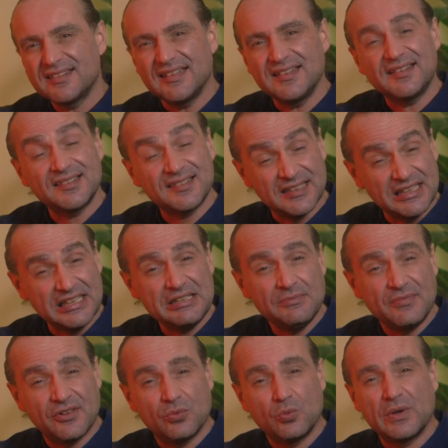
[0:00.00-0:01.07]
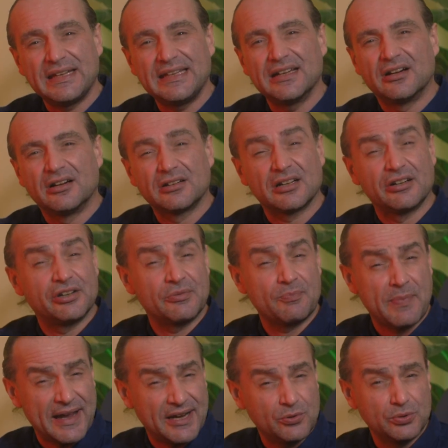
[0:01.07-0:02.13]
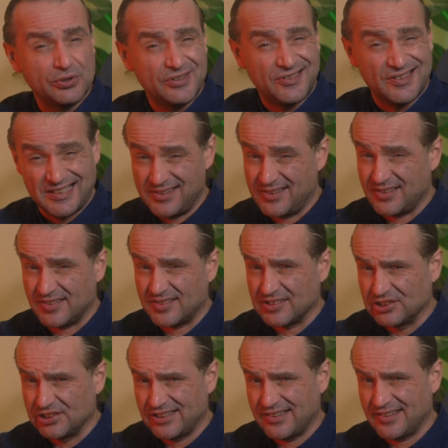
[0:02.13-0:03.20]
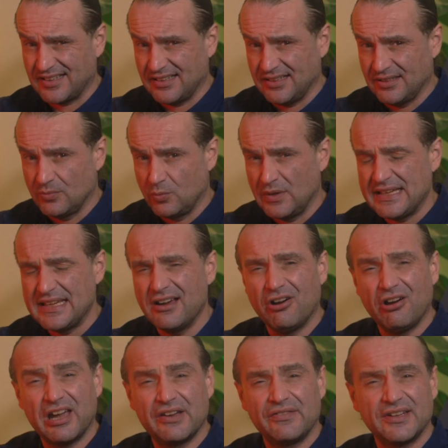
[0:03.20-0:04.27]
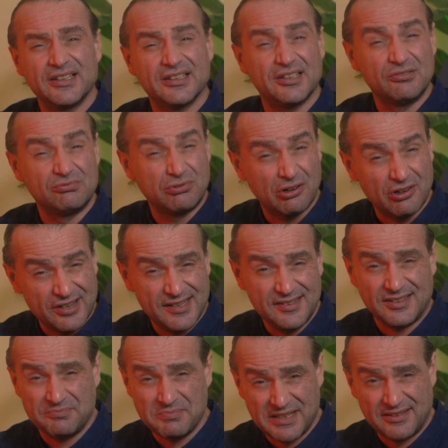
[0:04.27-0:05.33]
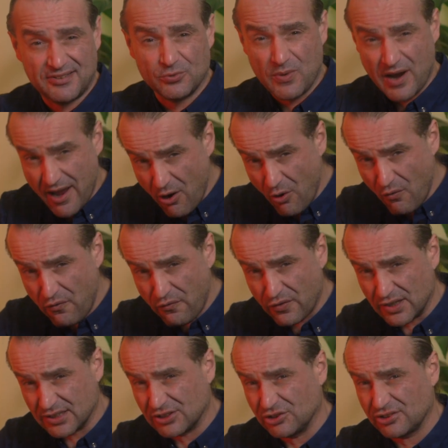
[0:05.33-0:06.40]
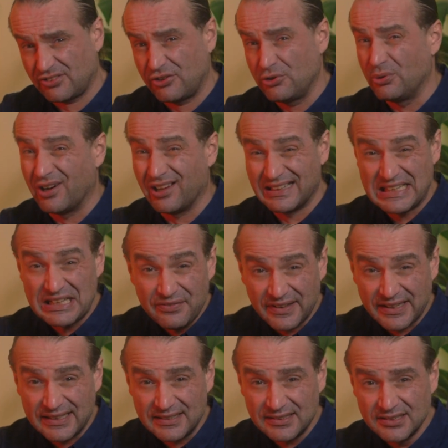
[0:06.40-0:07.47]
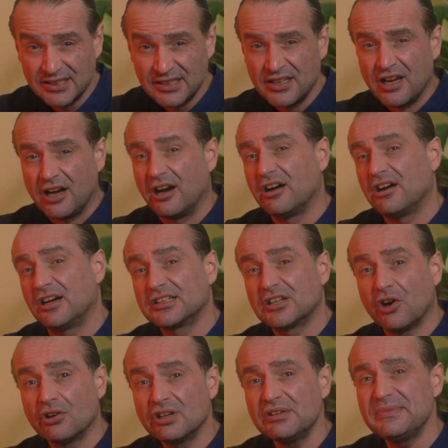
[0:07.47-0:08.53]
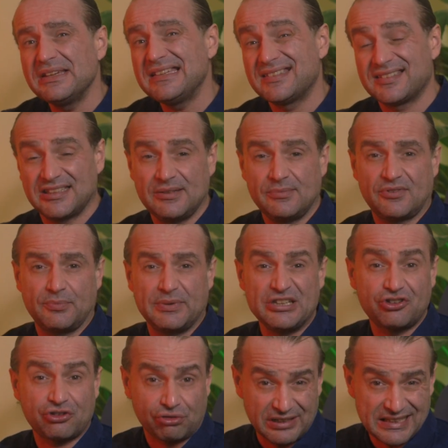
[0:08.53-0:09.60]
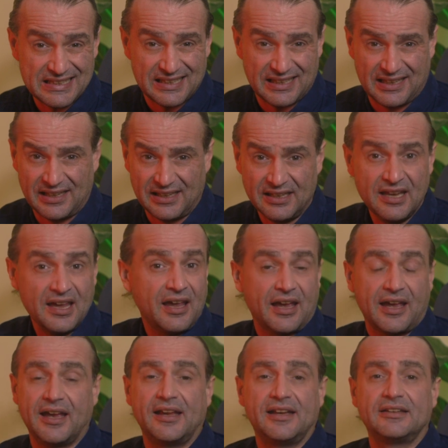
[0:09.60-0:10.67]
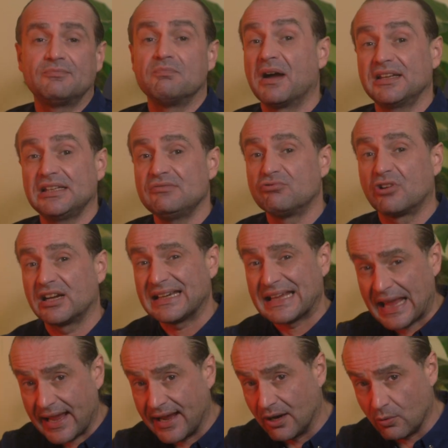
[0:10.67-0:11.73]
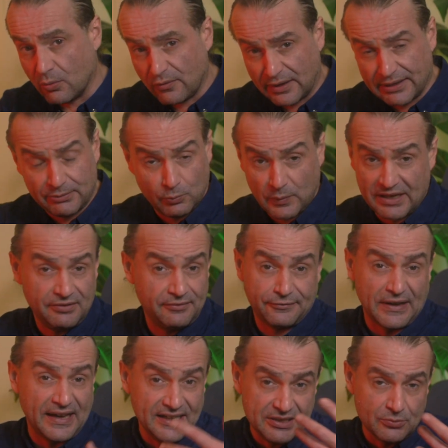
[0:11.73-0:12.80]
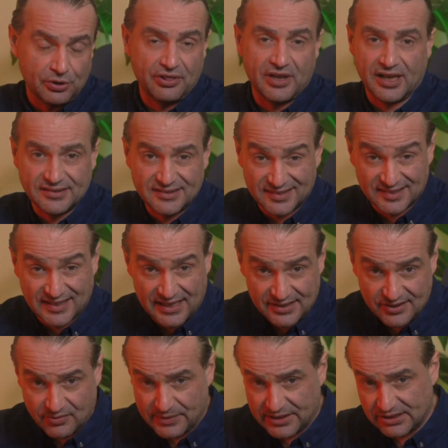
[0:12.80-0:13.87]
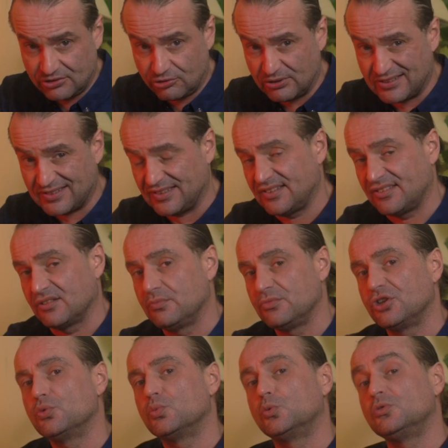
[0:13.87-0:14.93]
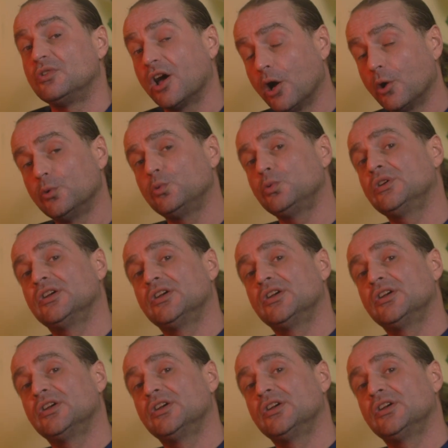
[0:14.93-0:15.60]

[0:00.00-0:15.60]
it seem that we are going backwards in society? We are having a rise in mental health, a cost to our living, our economy seems to be shrinking and money running out, when for anyone that understands the monetary system, you will know